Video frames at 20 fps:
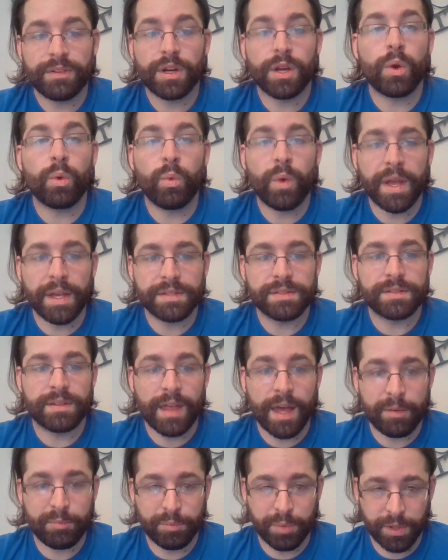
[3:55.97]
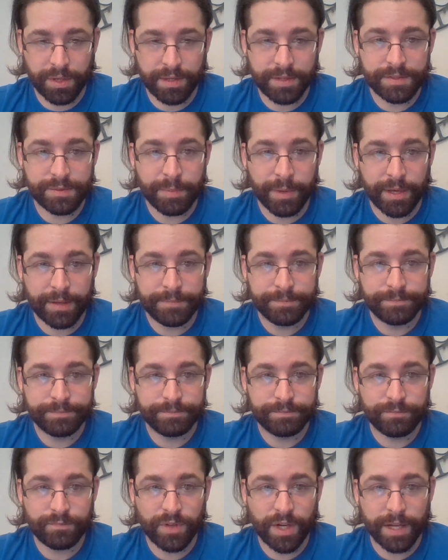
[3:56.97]
waste that book XP.
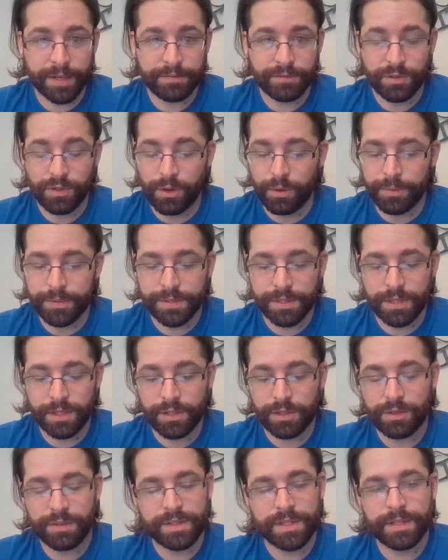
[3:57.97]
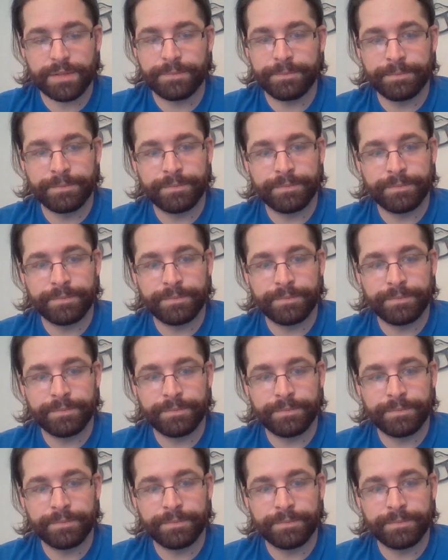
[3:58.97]
Right, you're always gonna use it.